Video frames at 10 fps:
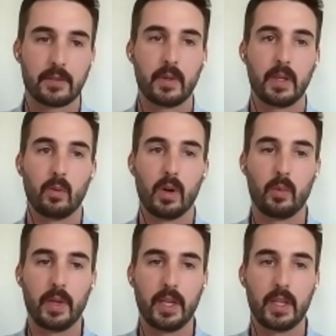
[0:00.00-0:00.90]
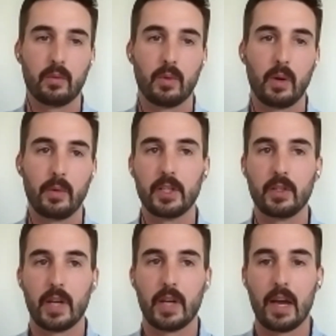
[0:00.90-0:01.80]
really what we
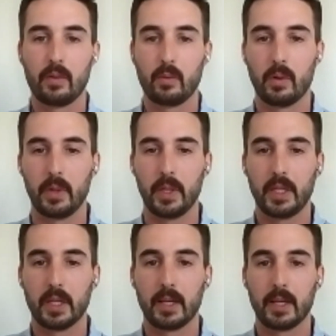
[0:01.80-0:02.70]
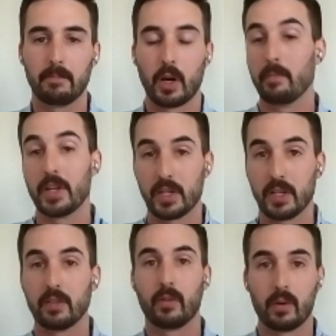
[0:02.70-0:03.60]
do now, and what we our
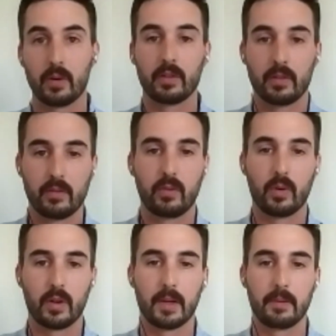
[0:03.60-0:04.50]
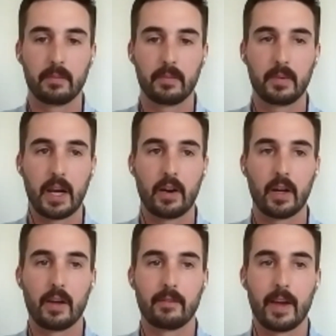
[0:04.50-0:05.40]
mission for carrying
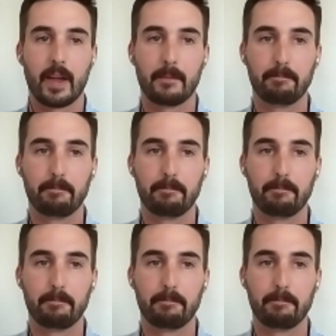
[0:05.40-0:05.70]
on Fathom.